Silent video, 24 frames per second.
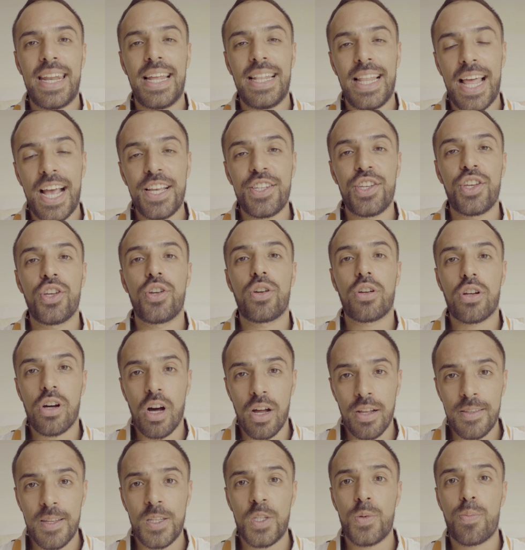analyzing your
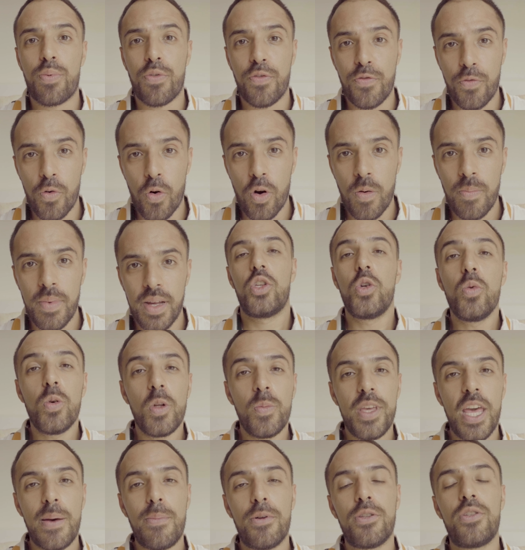content's performance, you will
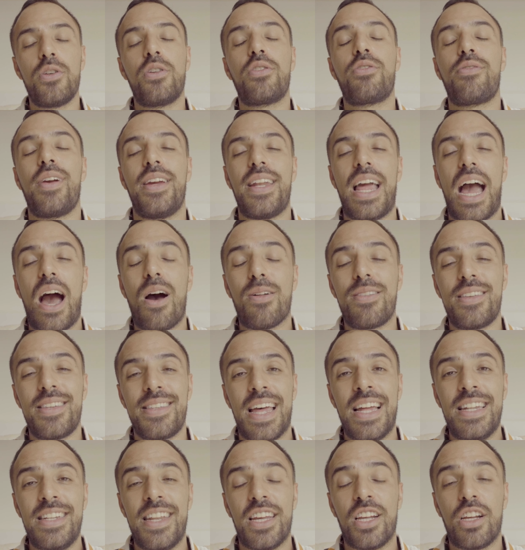be able to create
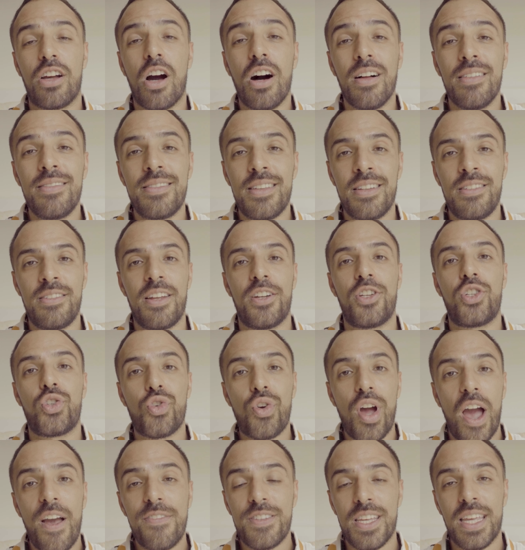outstanding content that
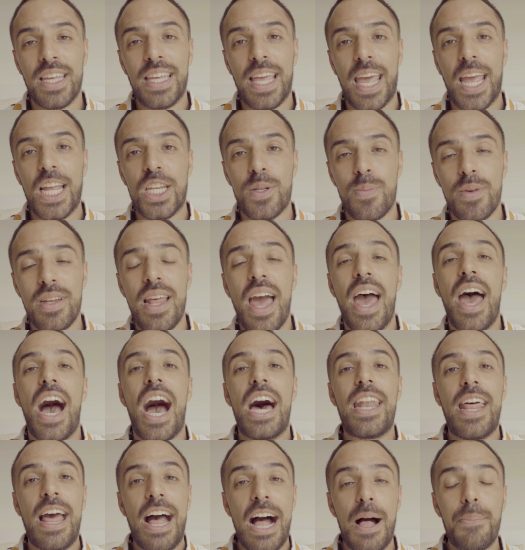drives engagement
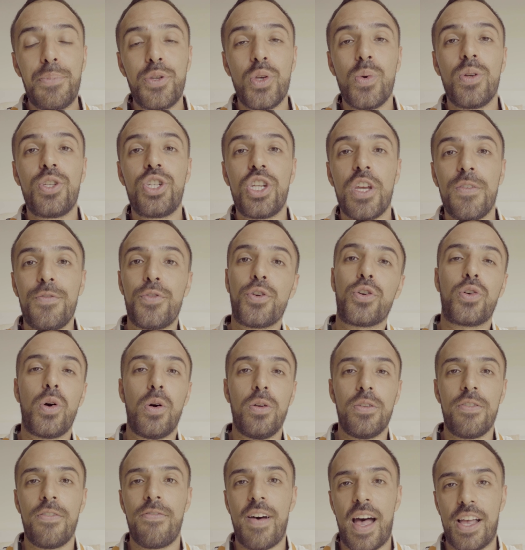and helps you achieve your
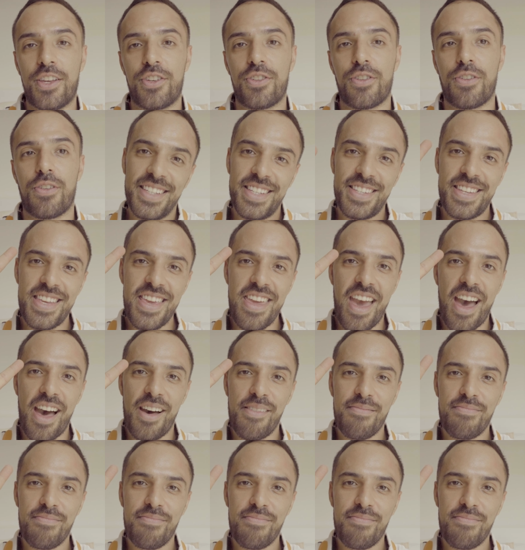goals faster. See ya!